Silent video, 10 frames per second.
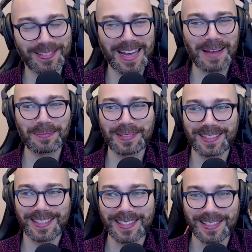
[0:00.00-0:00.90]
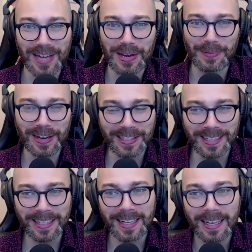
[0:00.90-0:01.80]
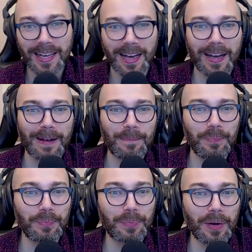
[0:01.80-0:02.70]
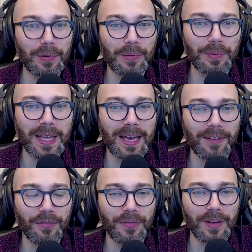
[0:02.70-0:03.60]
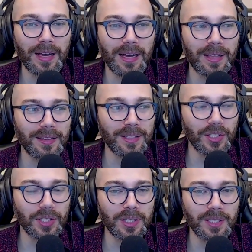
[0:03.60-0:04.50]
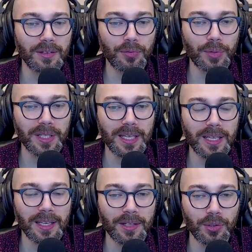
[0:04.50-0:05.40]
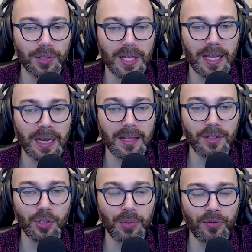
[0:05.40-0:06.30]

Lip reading: time to talk about it in. But we have this really interesting and super